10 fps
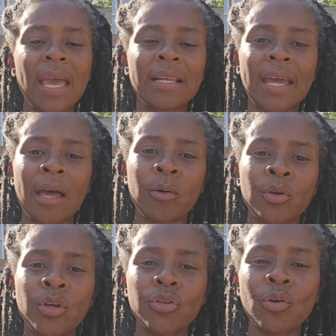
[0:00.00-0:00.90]
And
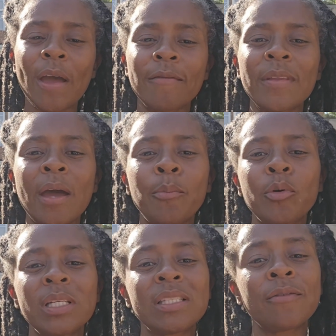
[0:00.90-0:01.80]
now you have now
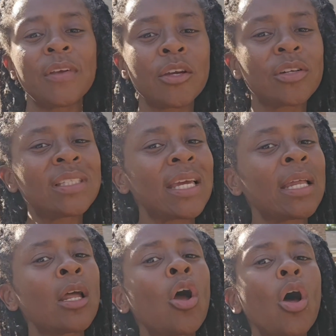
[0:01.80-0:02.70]
pointed the finger and
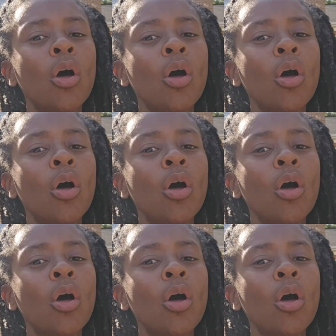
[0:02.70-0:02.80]
said,